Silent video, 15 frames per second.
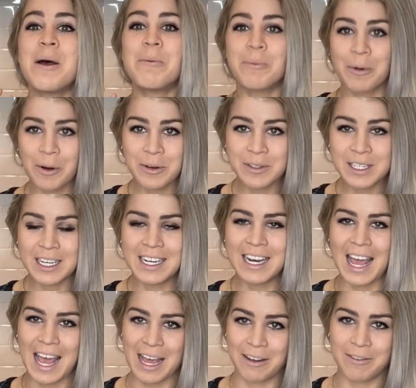protein
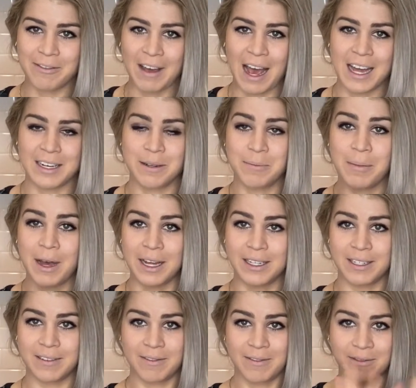and fat. But
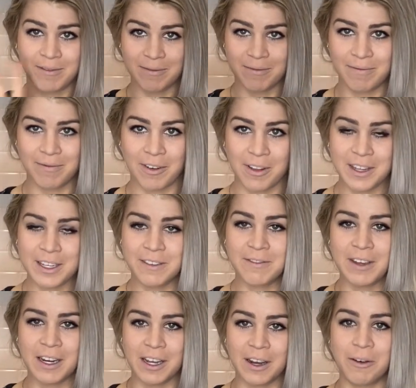for this
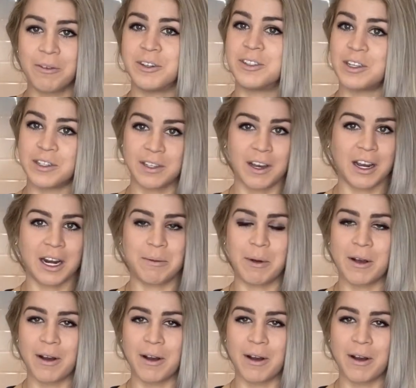video, we're just talking about